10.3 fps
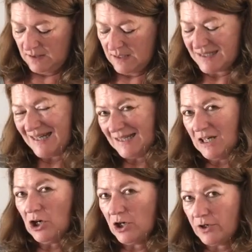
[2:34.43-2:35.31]
slightly
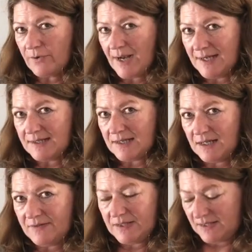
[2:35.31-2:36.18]
longer rise out
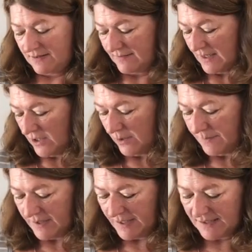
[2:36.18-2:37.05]
of it, and hope
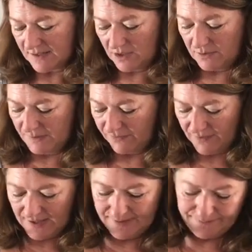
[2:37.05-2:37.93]
that that's going to be
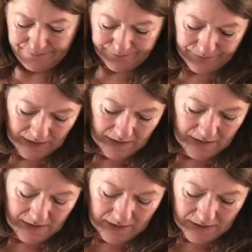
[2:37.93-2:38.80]
fine.
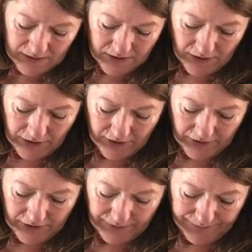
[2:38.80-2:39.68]
So
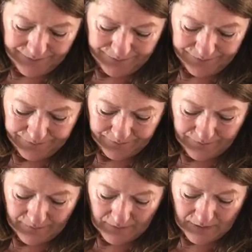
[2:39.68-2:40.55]

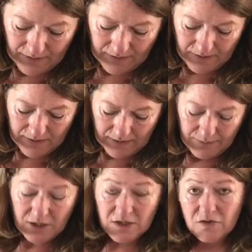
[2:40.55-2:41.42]
I'm
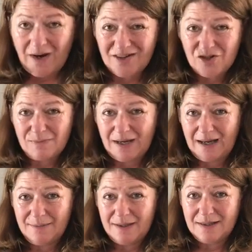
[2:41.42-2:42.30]
going to scrounge in my
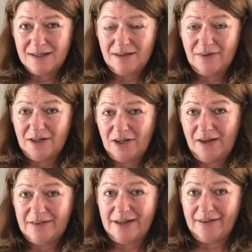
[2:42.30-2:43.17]
cupboard and see if I don't
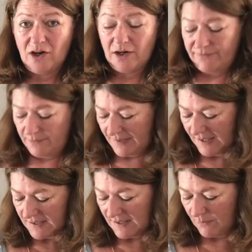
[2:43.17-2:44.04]
have another half a
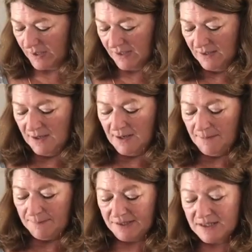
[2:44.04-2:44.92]
packet somewhere.
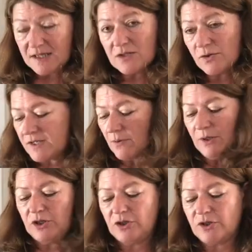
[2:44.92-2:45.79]
But this is also,
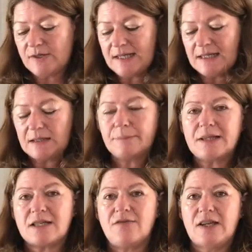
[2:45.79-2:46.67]
when you're using little
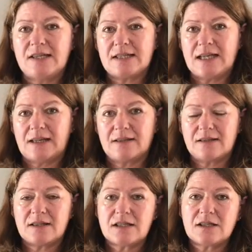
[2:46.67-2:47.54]
bits of yeast like
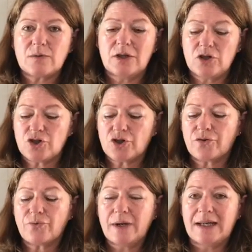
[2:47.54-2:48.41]
this is when you should
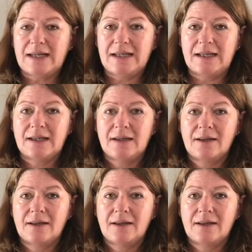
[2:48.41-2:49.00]
really